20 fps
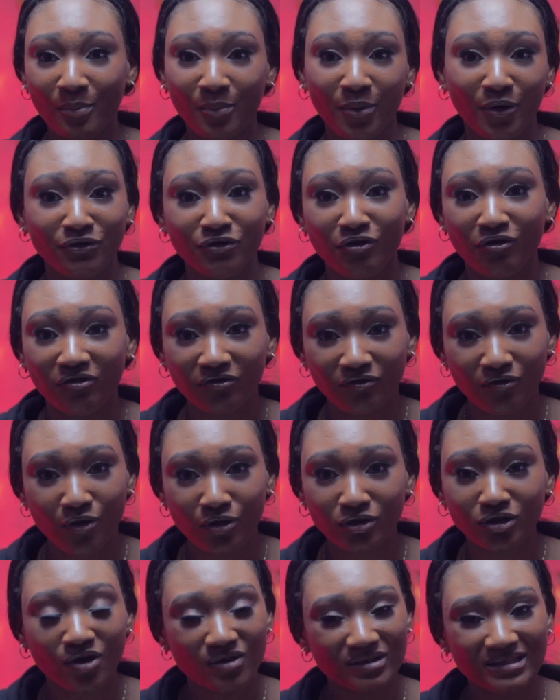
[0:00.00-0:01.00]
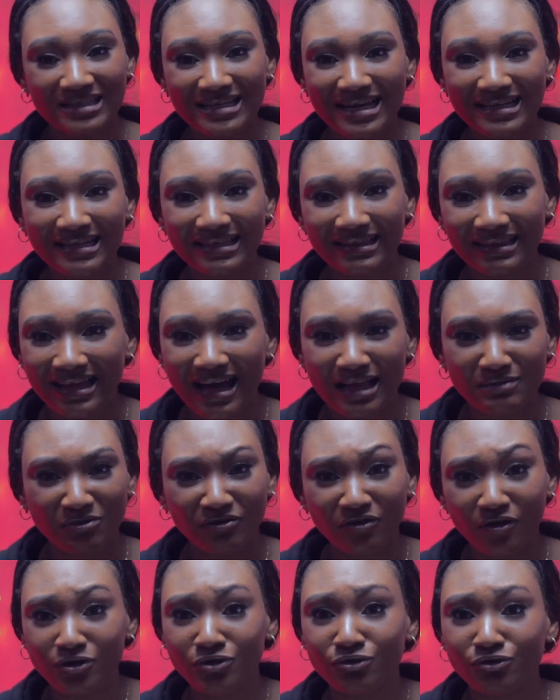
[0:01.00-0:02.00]
up on your phone concerning that.
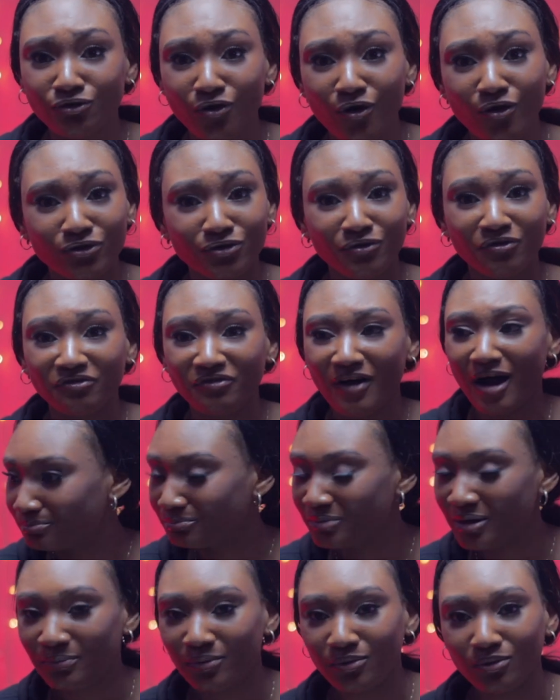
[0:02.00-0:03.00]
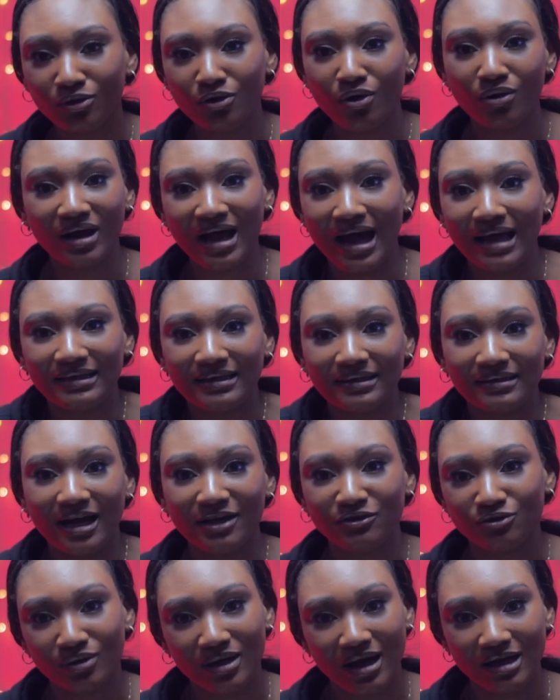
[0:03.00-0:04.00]
Before you know, you find people locally
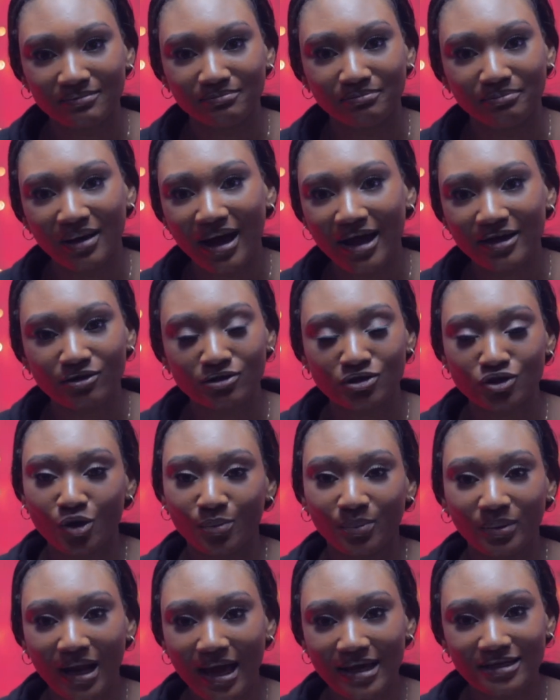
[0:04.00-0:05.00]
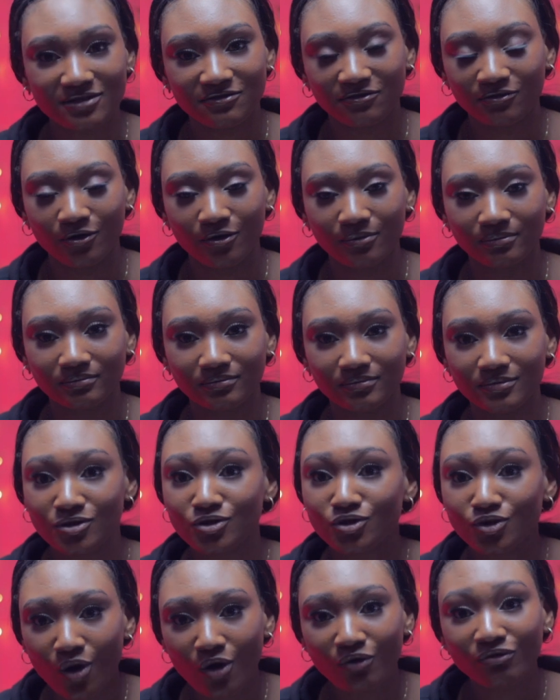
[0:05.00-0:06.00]
that you can buy your supplies from.
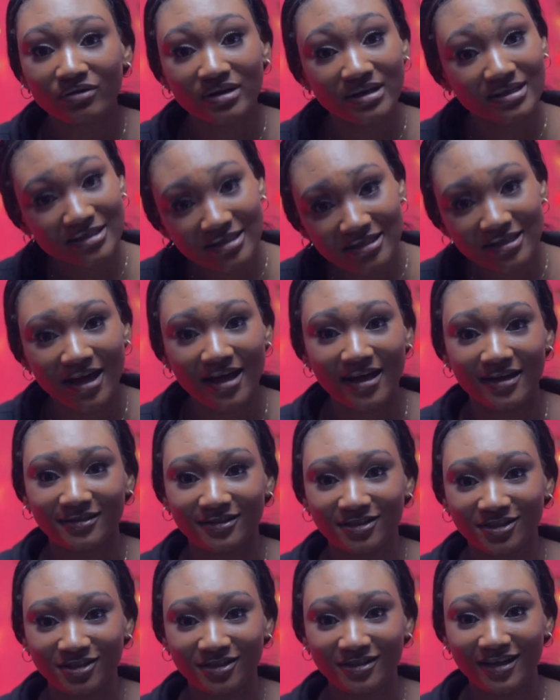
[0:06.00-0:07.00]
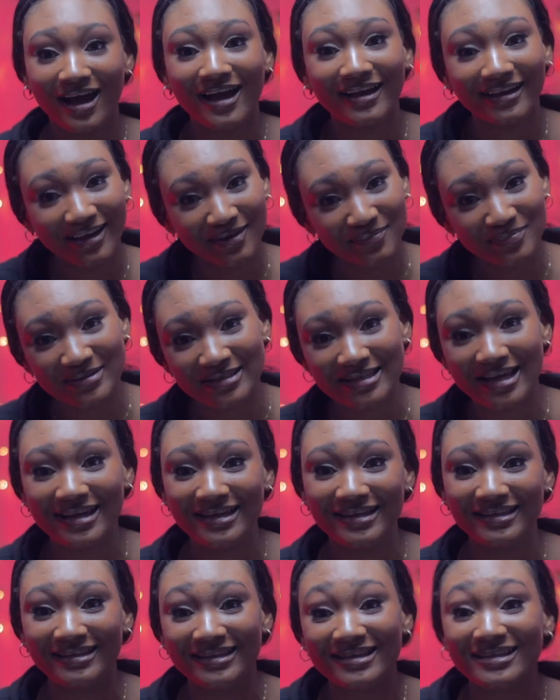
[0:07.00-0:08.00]
So research. I keep
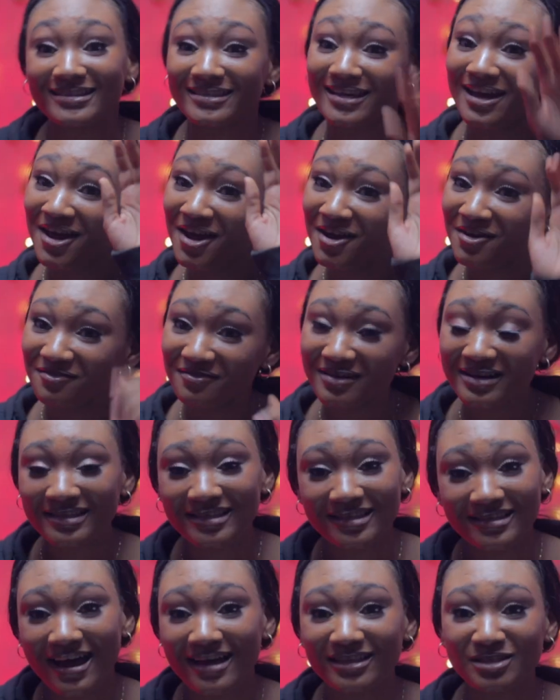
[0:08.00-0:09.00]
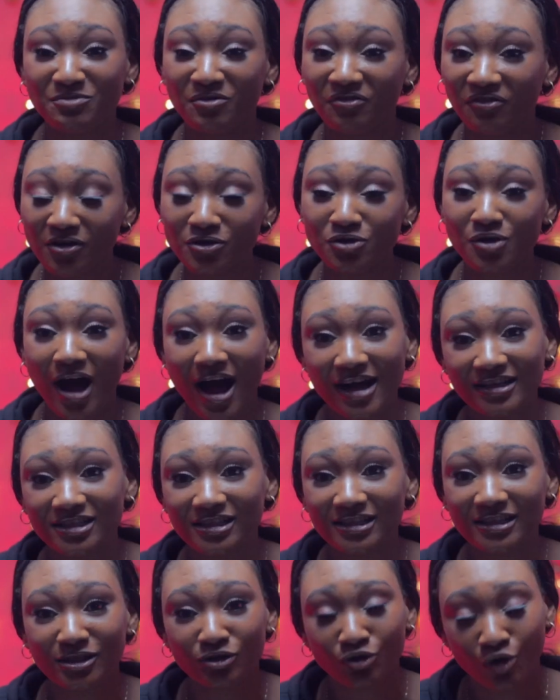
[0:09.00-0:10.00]
saying this. Research before you
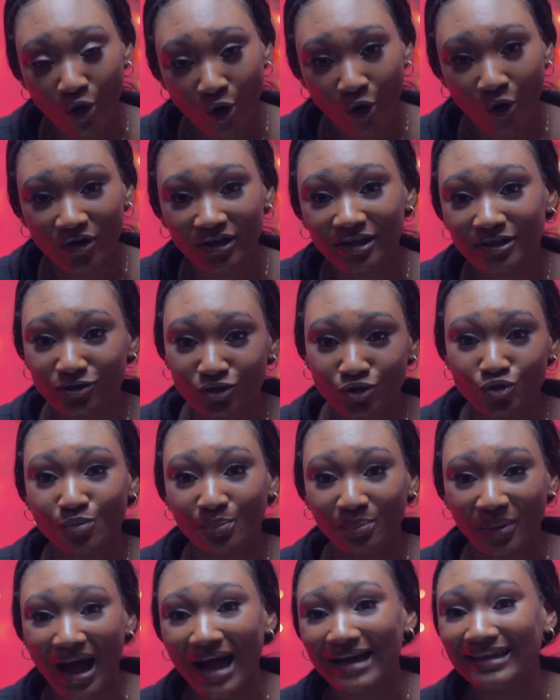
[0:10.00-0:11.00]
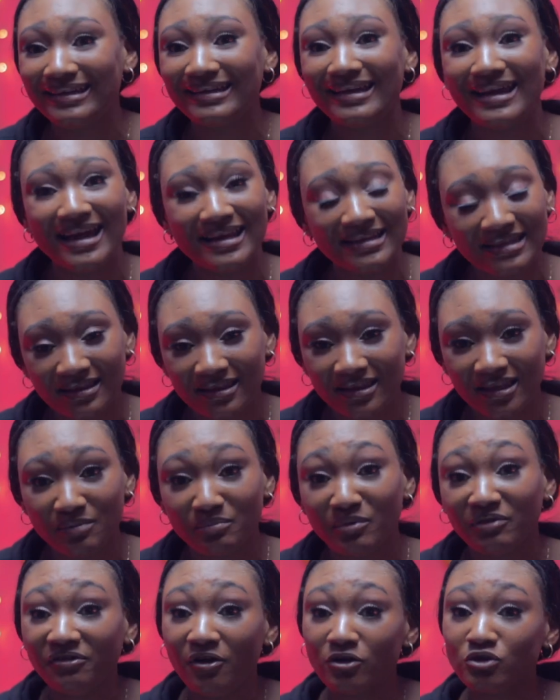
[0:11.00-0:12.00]
actually go into buying
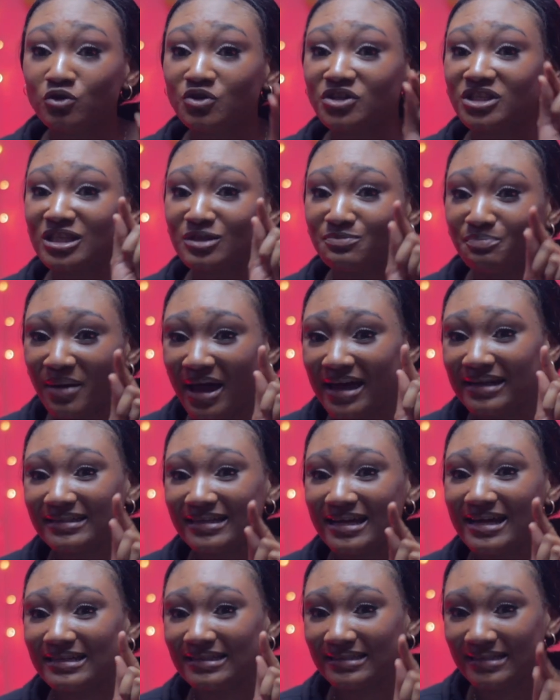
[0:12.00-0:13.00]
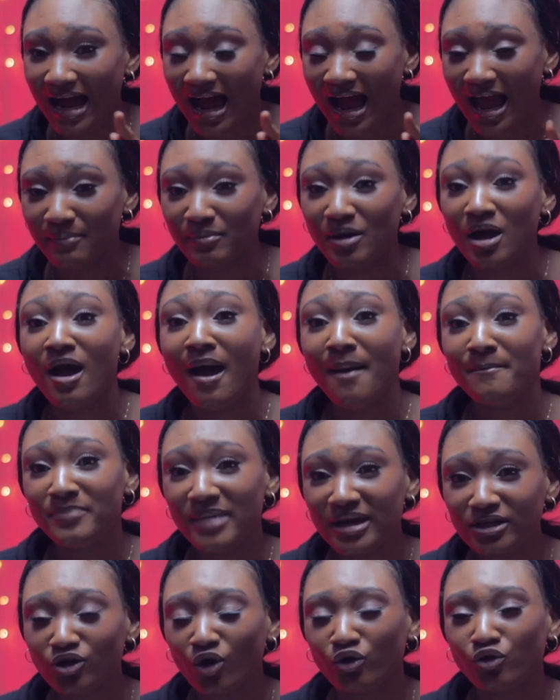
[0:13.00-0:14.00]
anything. Before you spend a dime,
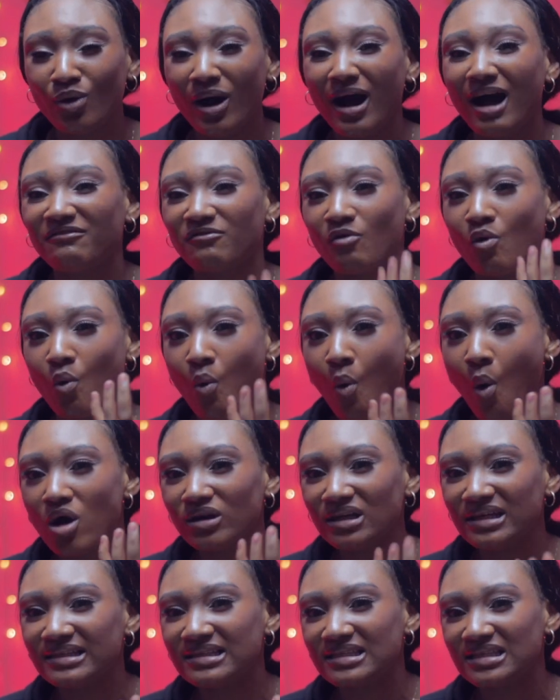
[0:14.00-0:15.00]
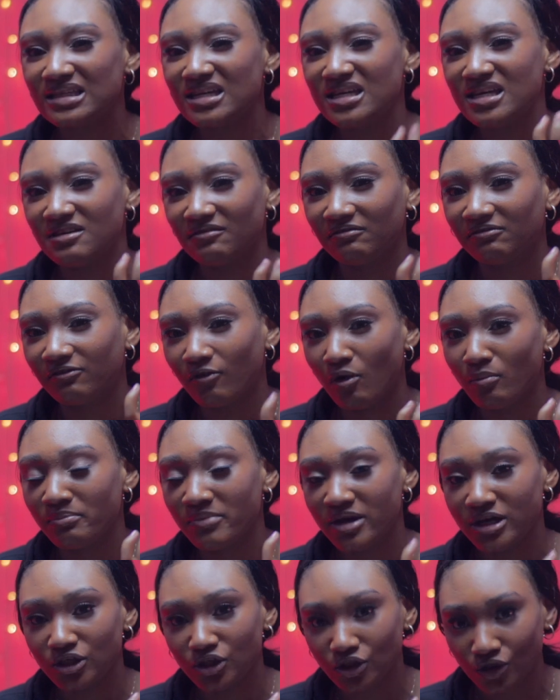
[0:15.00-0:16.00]
make sure you have quality
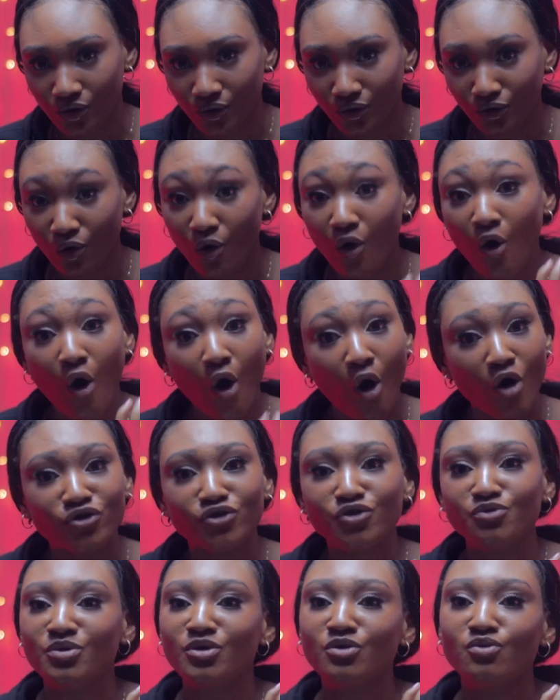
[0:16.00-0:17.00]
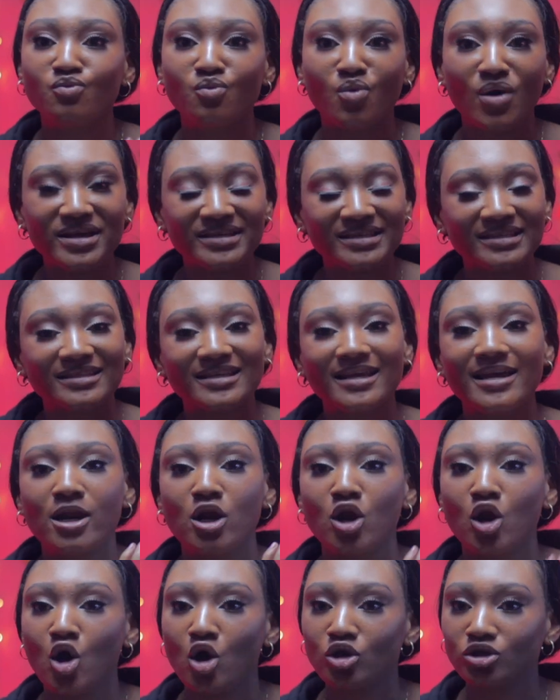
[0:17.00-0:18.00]
information, or you will waste
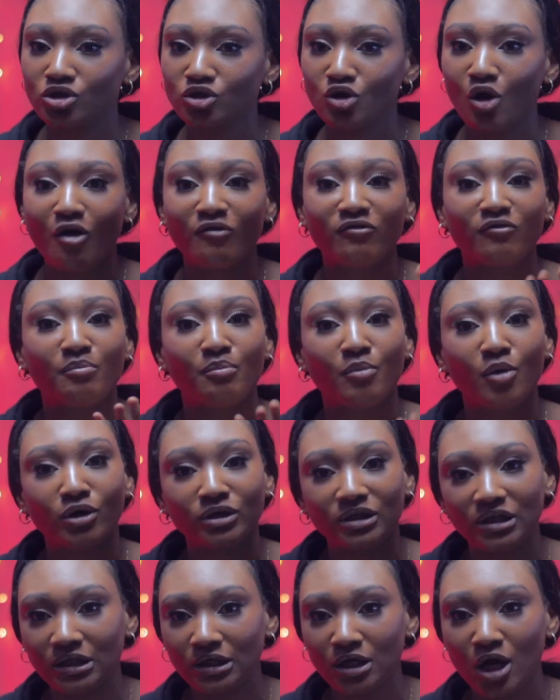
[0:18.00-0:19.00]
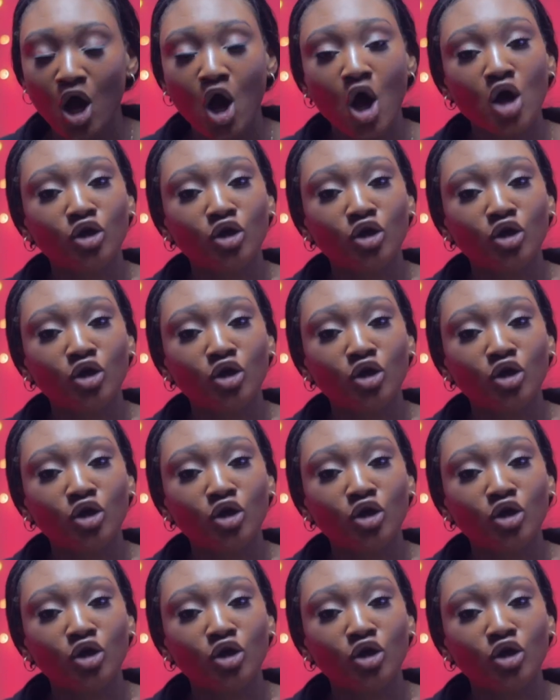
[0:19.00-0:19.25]
a lot of money.